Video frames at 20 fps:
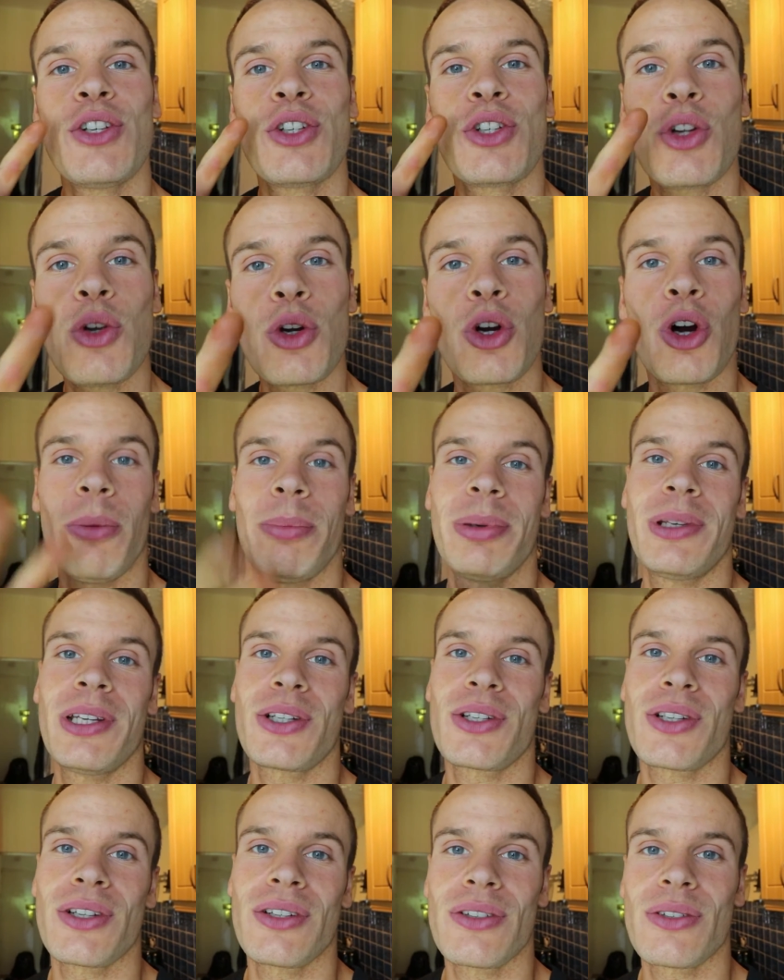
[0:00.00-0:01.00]
two
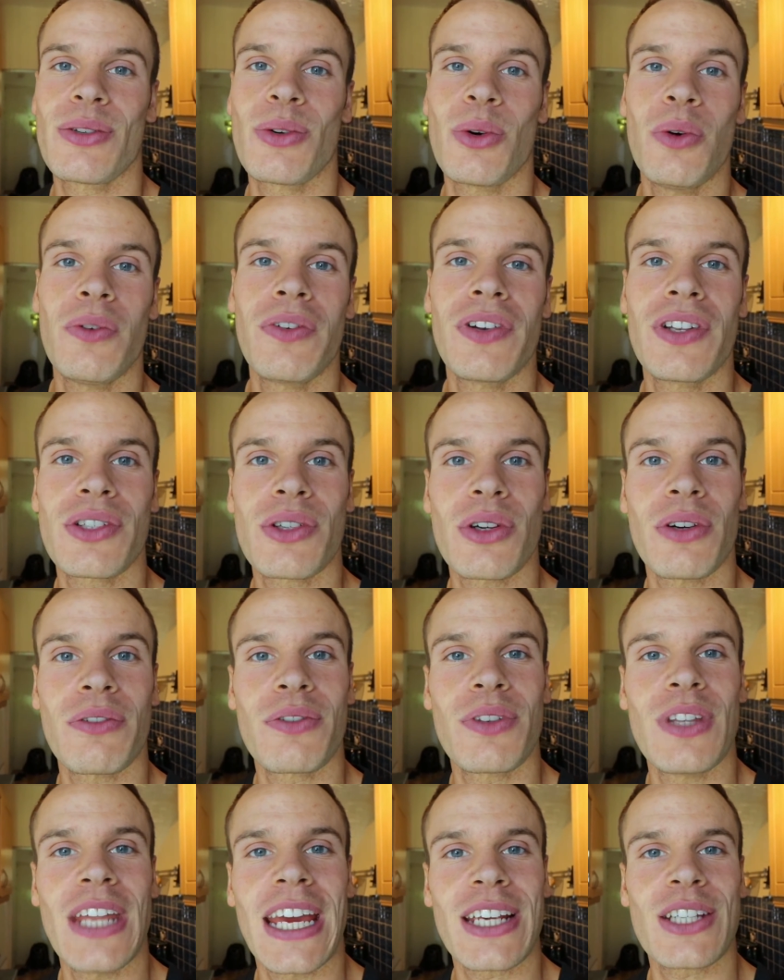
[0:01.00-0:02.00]
competitions over the sort
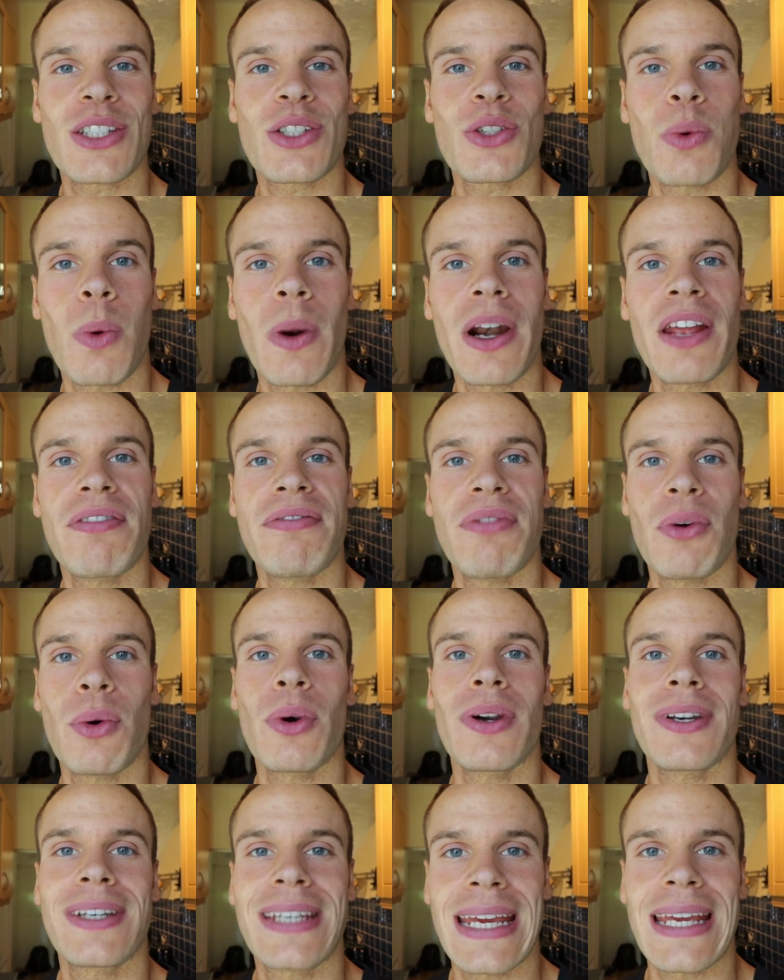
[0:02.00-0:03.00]
of next
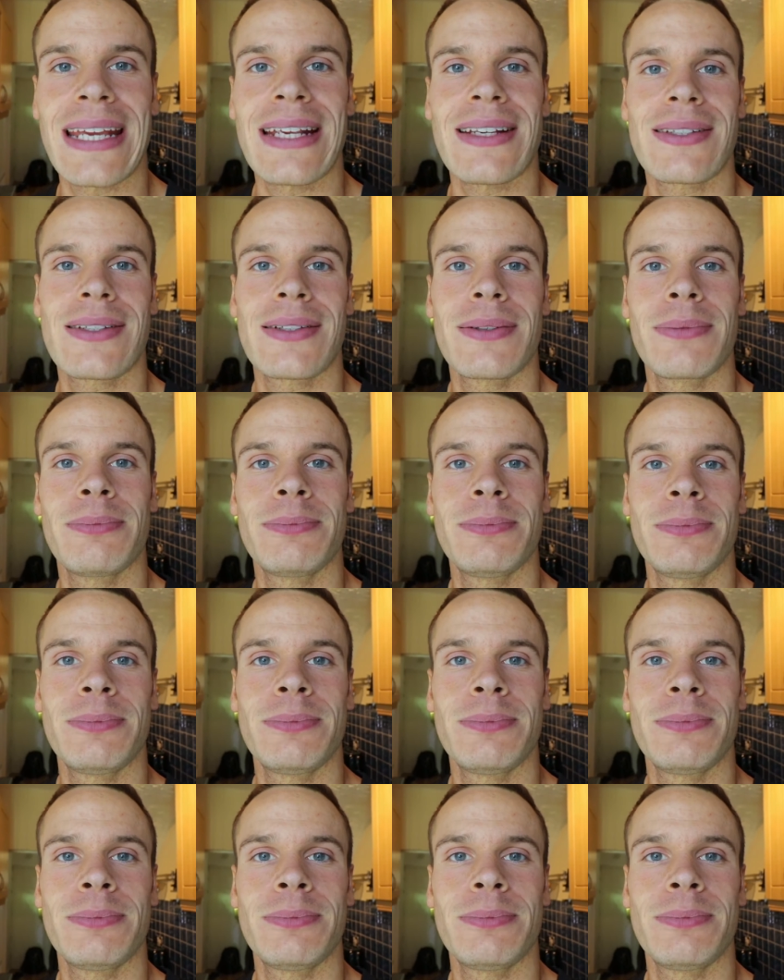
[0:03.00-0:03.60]
24 days.